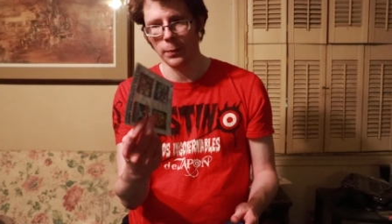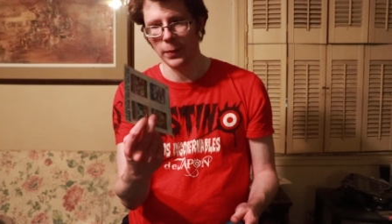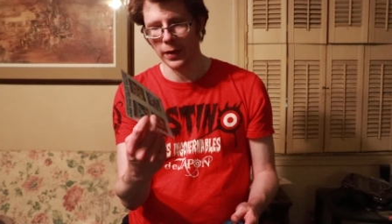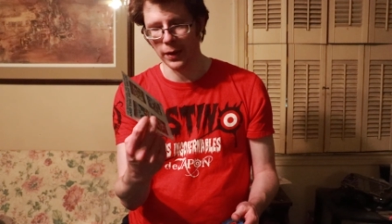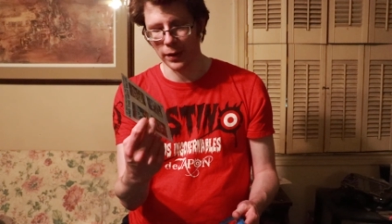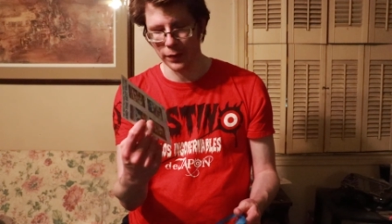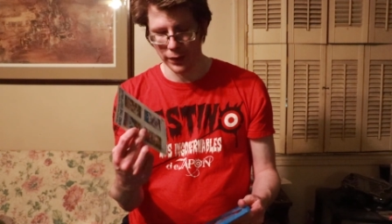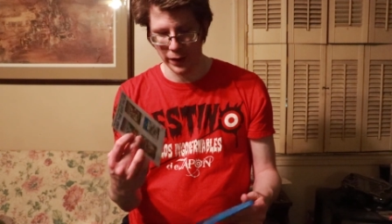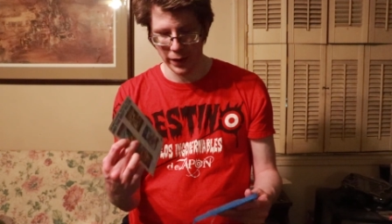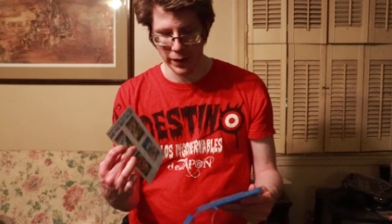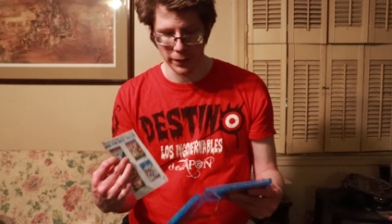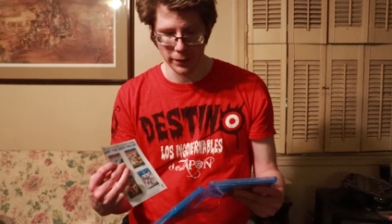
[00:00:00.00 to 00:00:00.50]

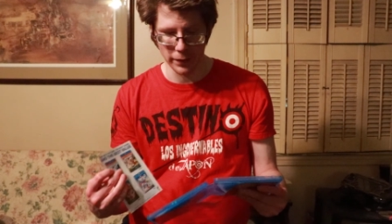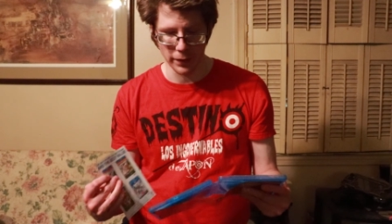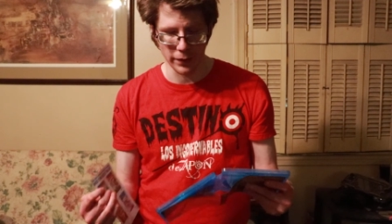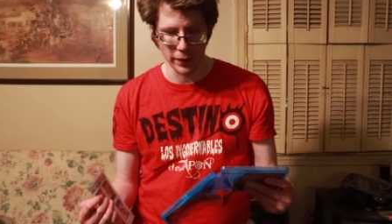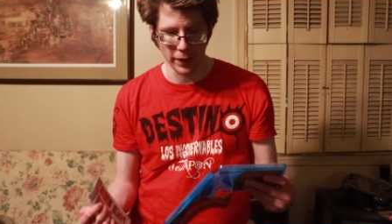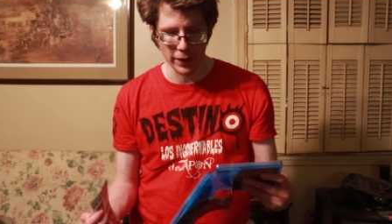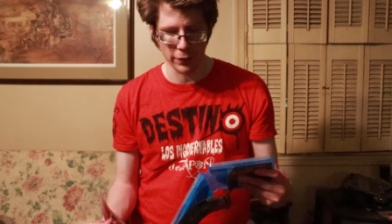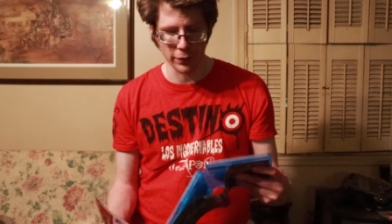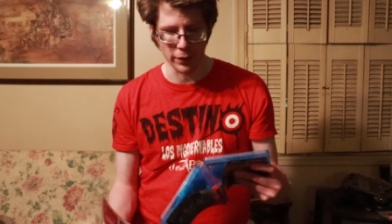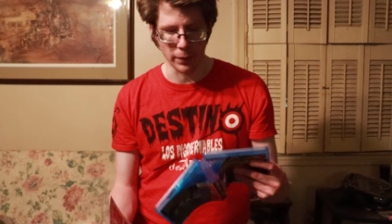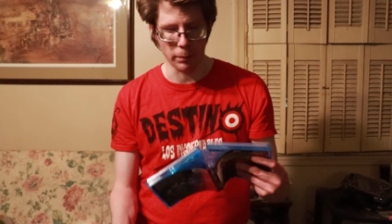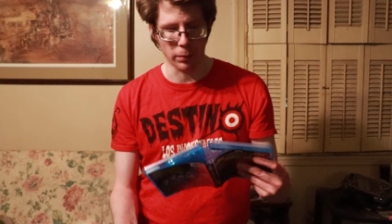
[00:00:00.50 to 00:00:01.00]
because it
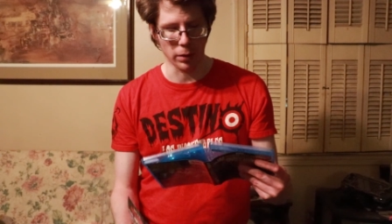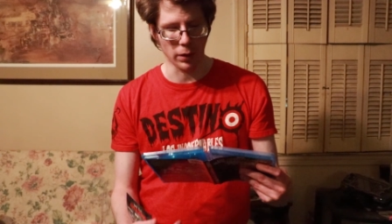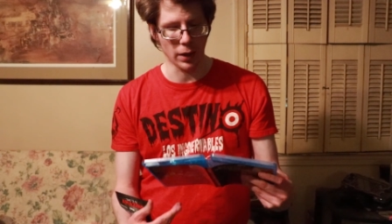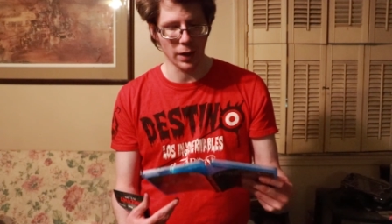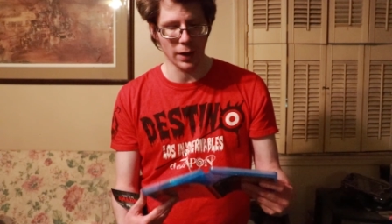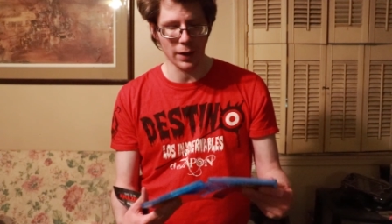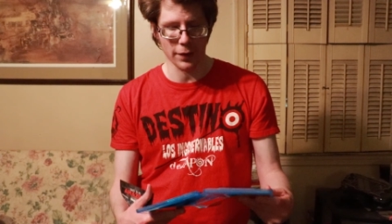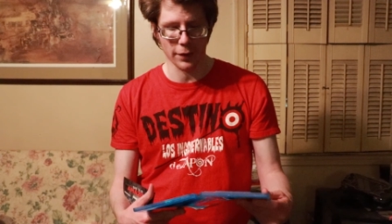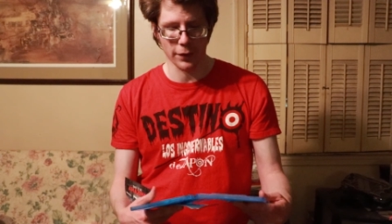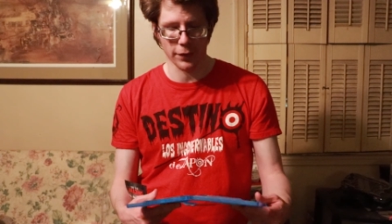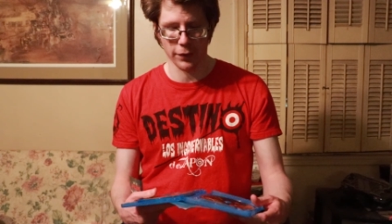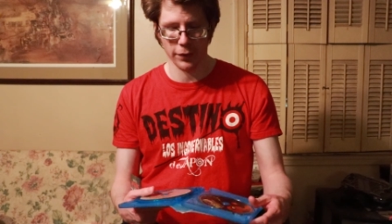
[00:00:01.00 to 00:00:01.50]
actually
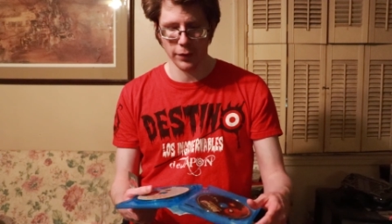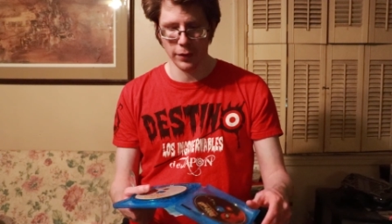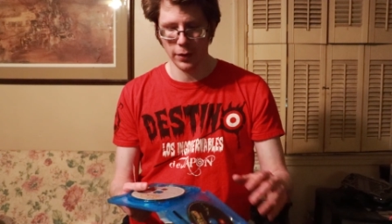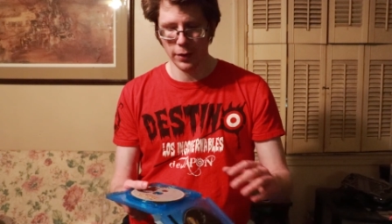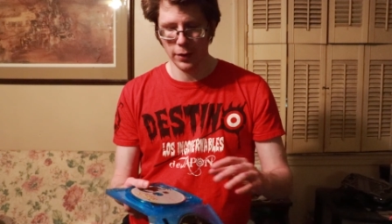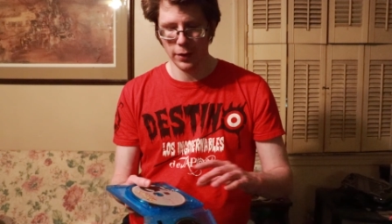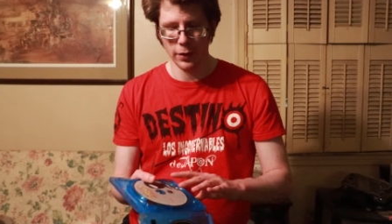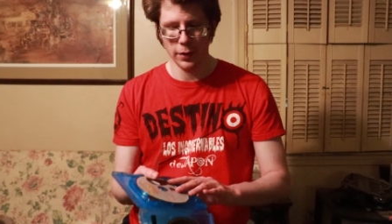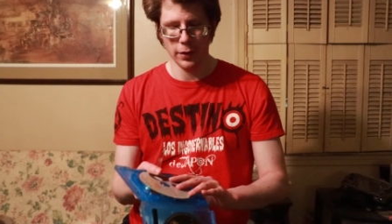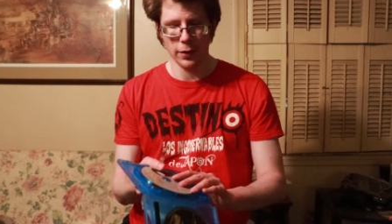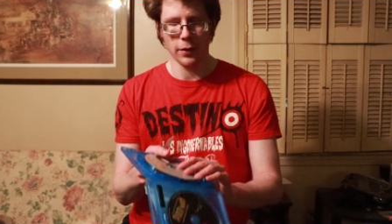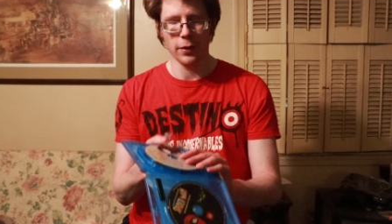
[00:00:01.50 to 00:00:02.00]
blocks
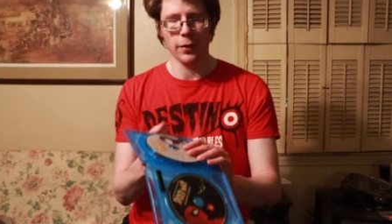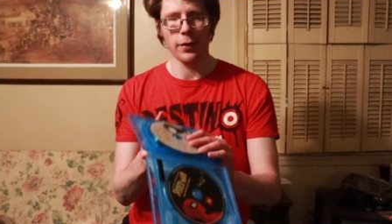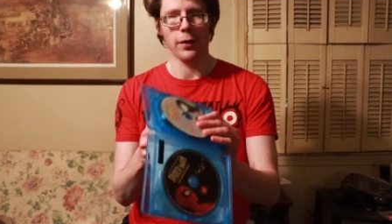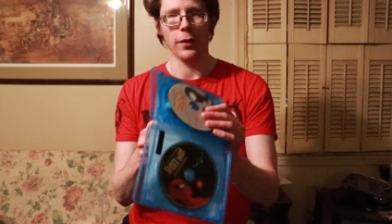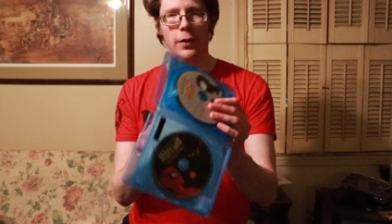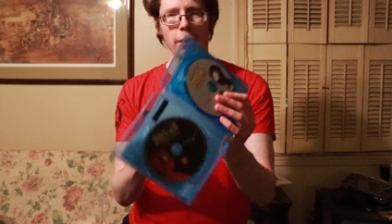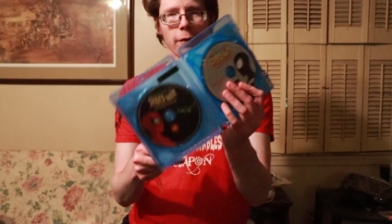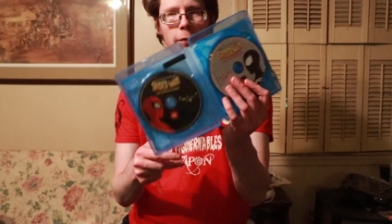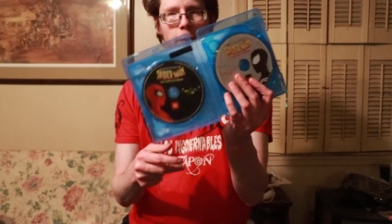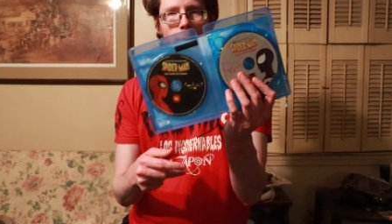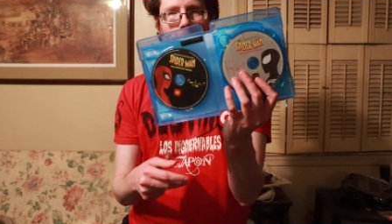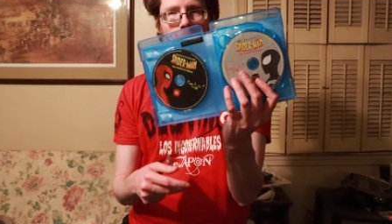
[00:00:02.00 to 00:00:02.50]

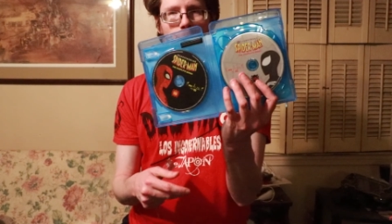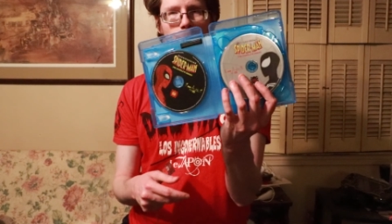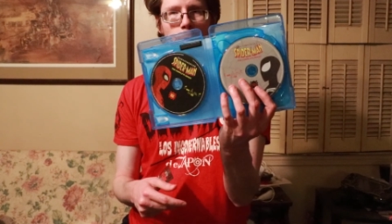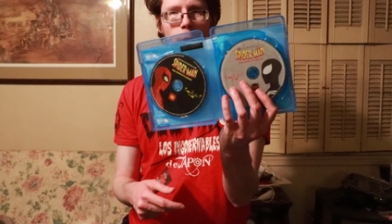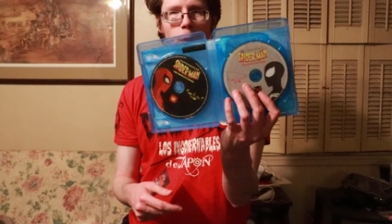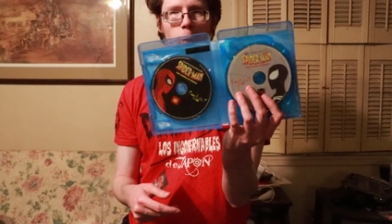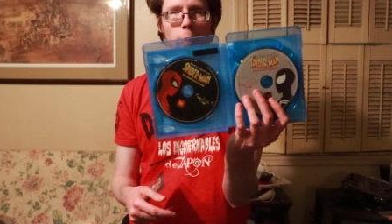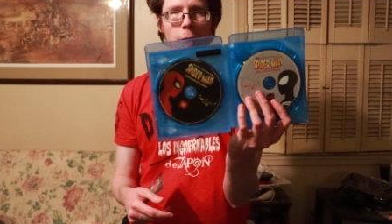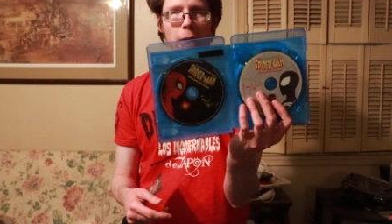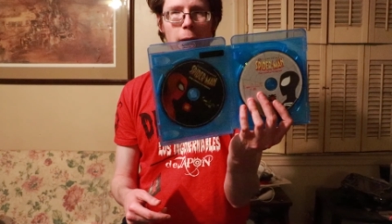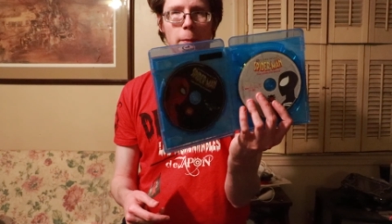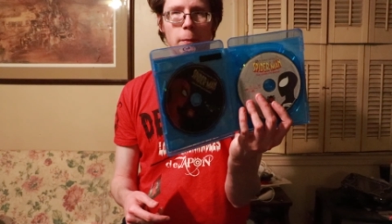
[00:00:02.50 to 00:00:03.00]
the first
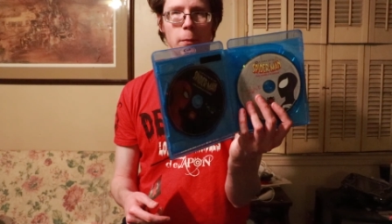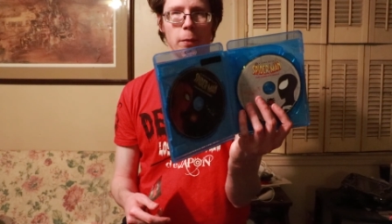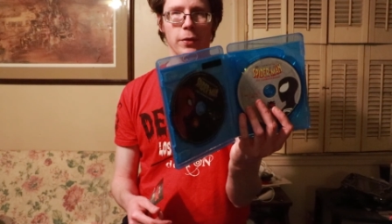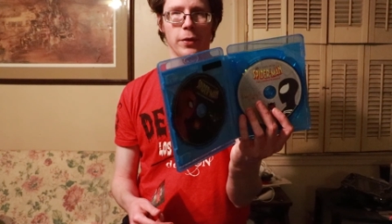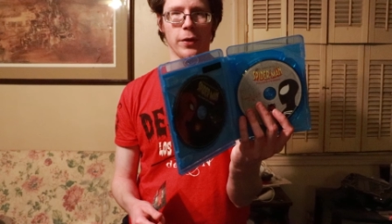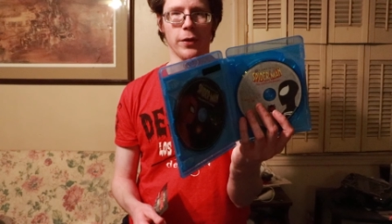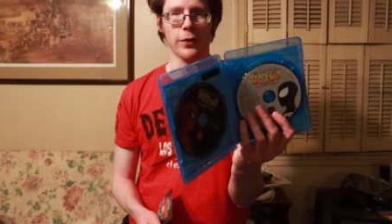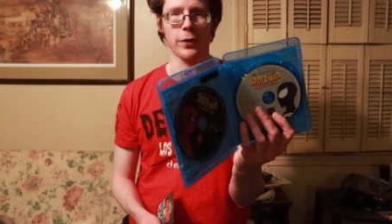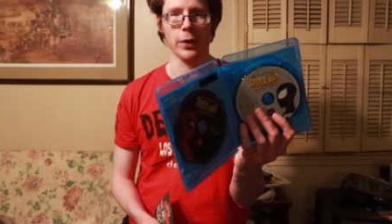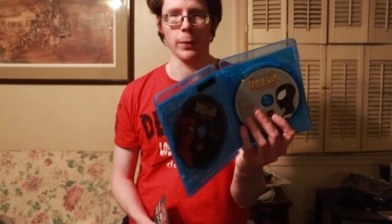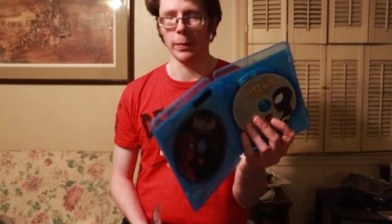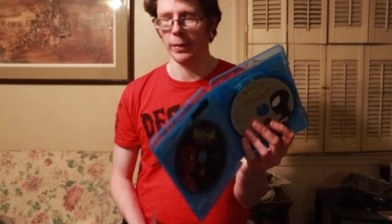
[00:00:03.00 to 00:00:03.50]
Blu-ray, which
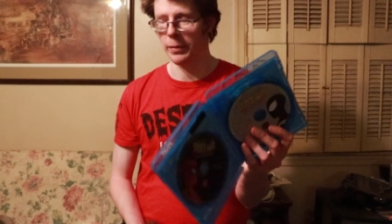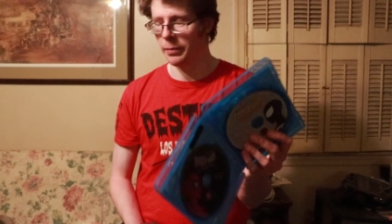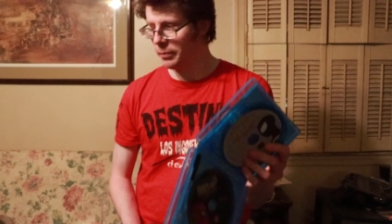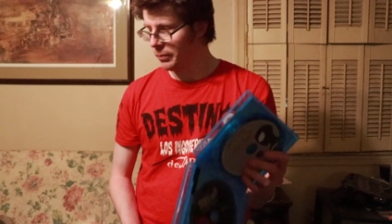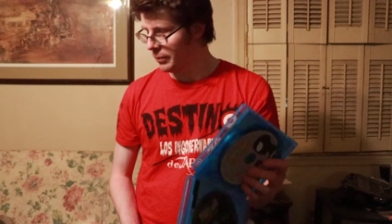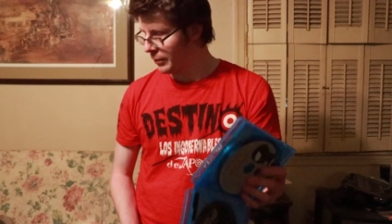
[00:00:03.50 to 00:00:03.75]
is stupid.